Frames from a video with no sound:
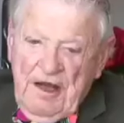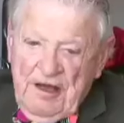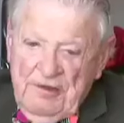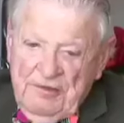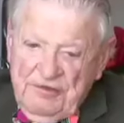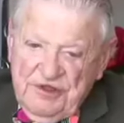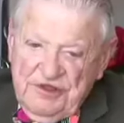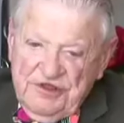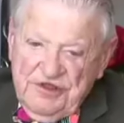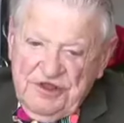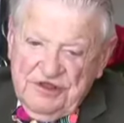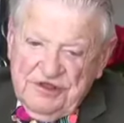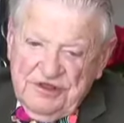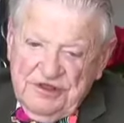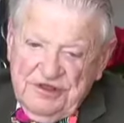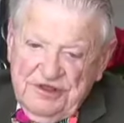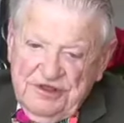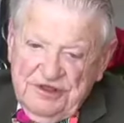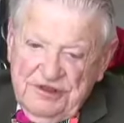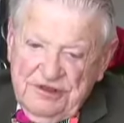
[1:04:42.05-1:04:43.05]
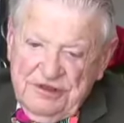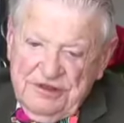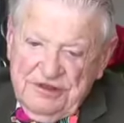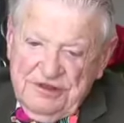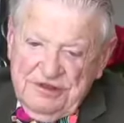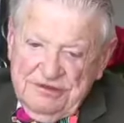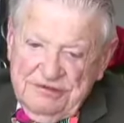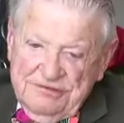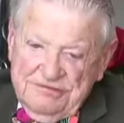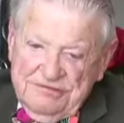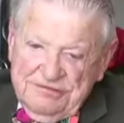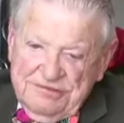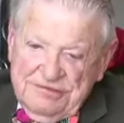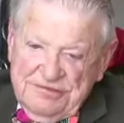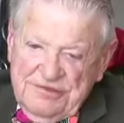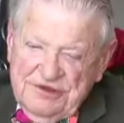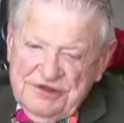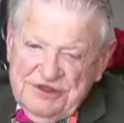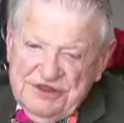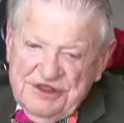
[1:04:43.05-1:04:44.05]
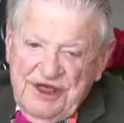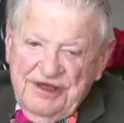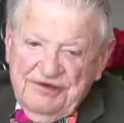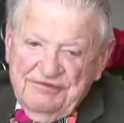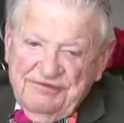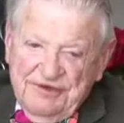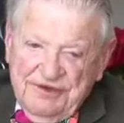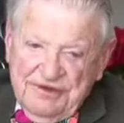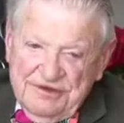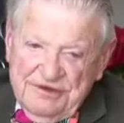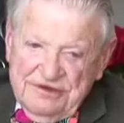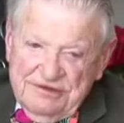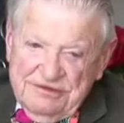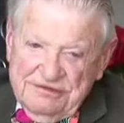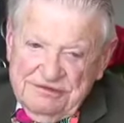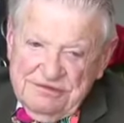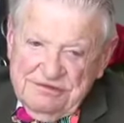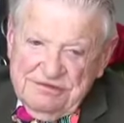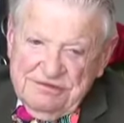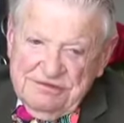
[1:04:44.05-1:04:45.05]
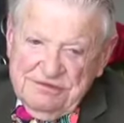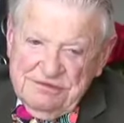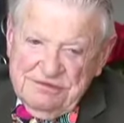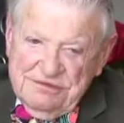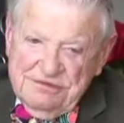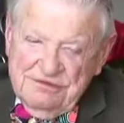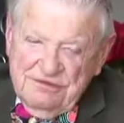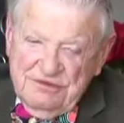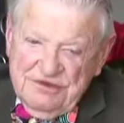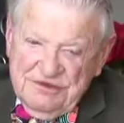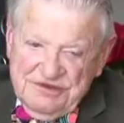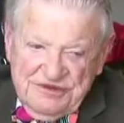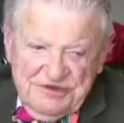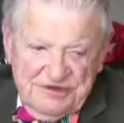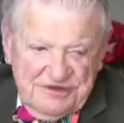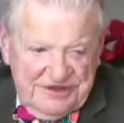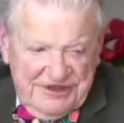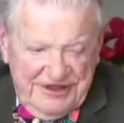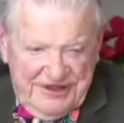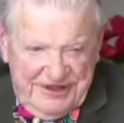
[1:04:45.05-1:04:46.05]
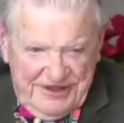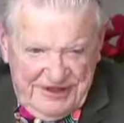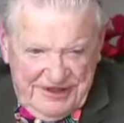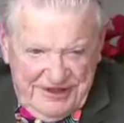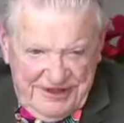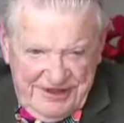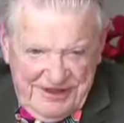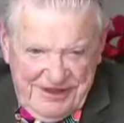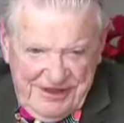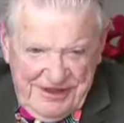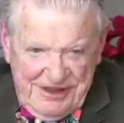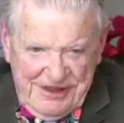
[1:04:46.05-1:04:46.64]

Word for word: I'm suggesting that Stanford, let's say,